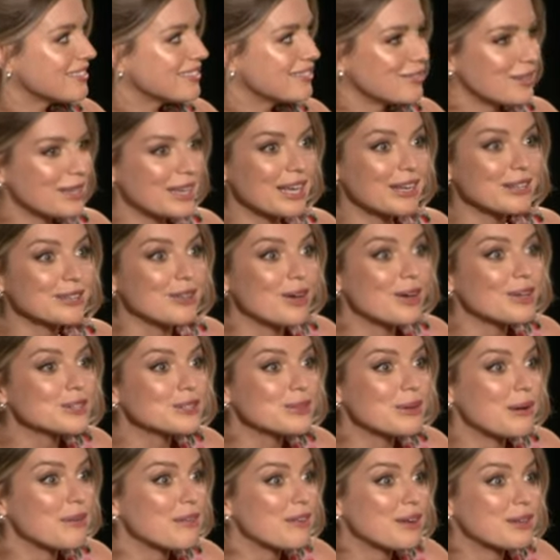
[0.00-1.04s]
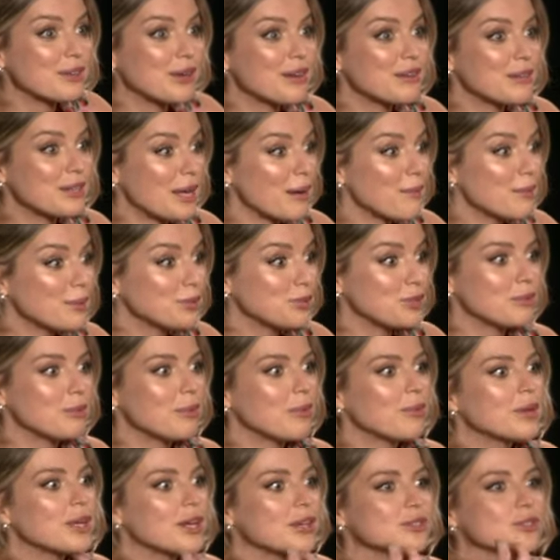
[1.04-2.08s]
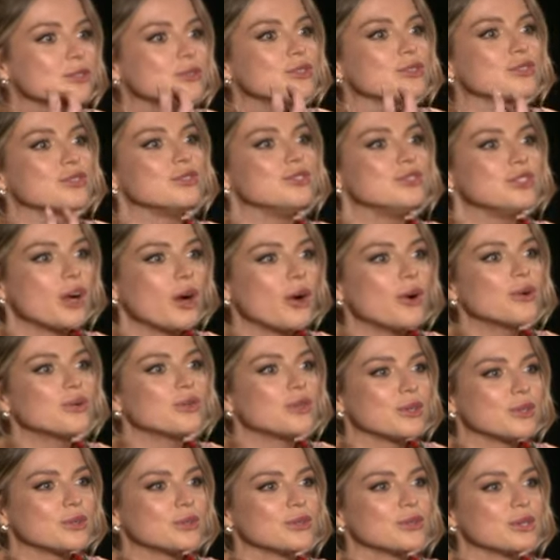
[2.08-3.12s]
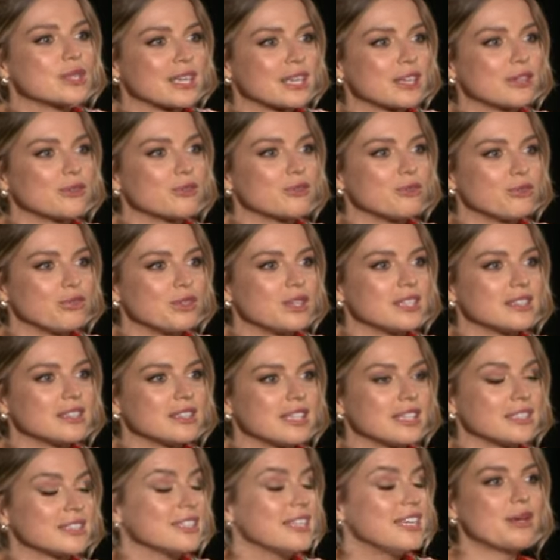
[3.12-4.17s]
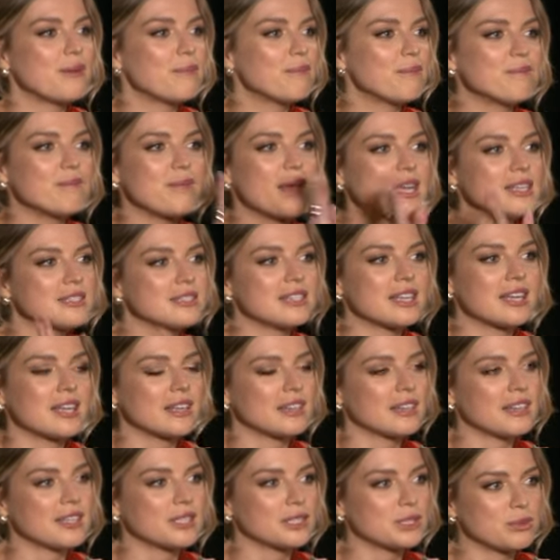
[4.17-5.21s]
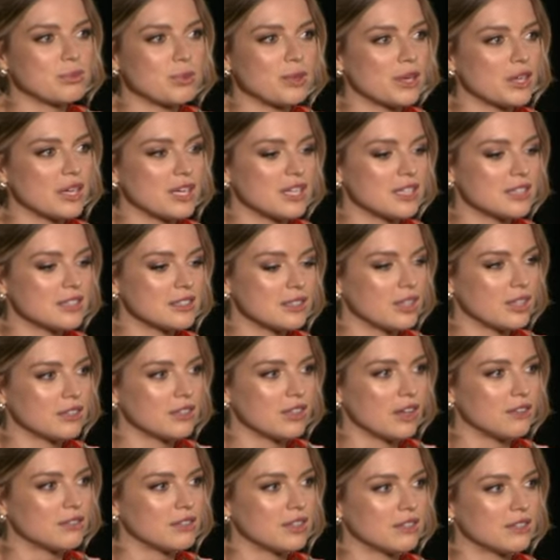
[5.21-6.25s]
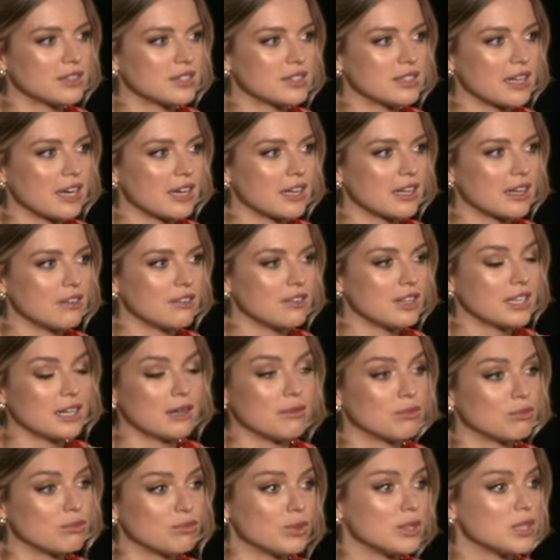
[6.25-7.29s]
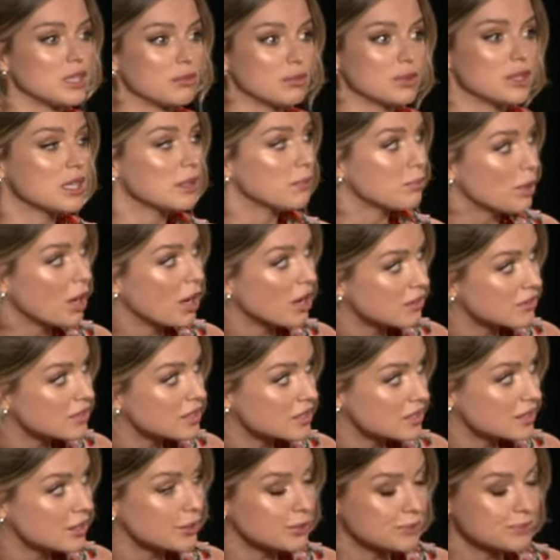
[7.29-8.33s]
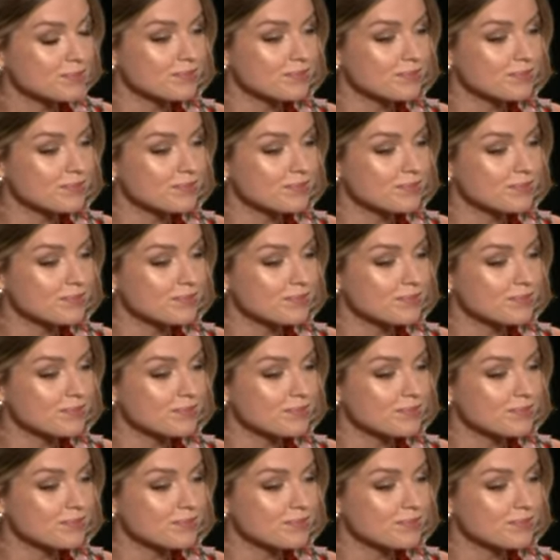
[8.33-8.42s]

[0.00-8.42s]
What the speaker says: we get along so well, we have great chemistry, but we also just know those like feelings. Amazing experience. I loved every second of it, and I'm really, really proud of it too.